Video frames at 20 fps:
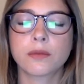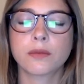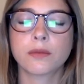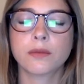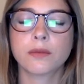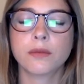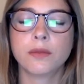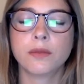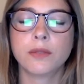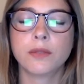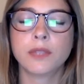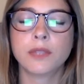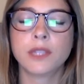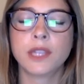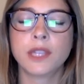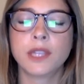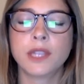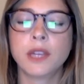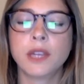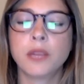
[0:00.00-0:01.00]
And
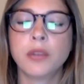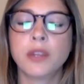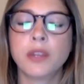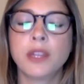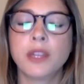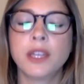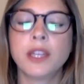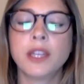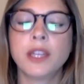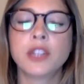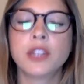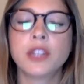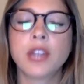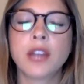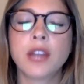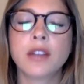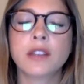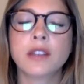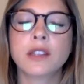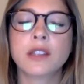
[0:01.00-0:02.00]
staying with each
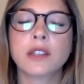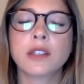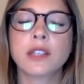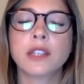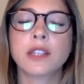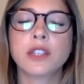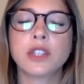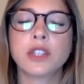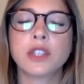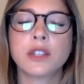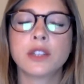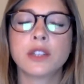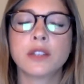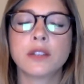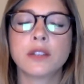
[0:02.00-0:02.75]
exhalation.